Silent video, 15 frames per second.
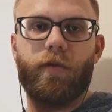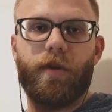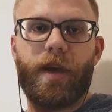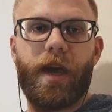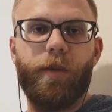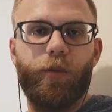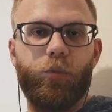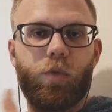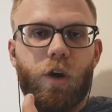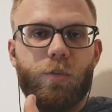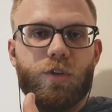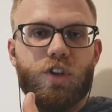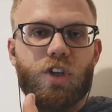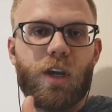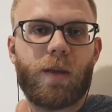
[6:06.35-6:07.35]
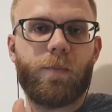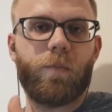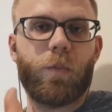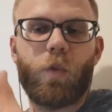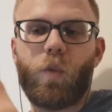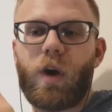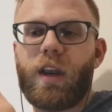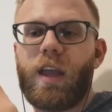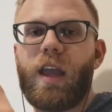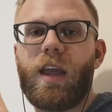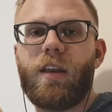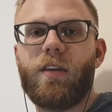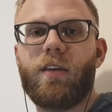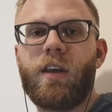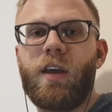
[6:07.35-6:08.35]
cable row machine,
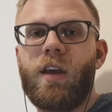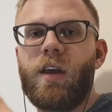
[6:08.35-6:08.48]
one-handed.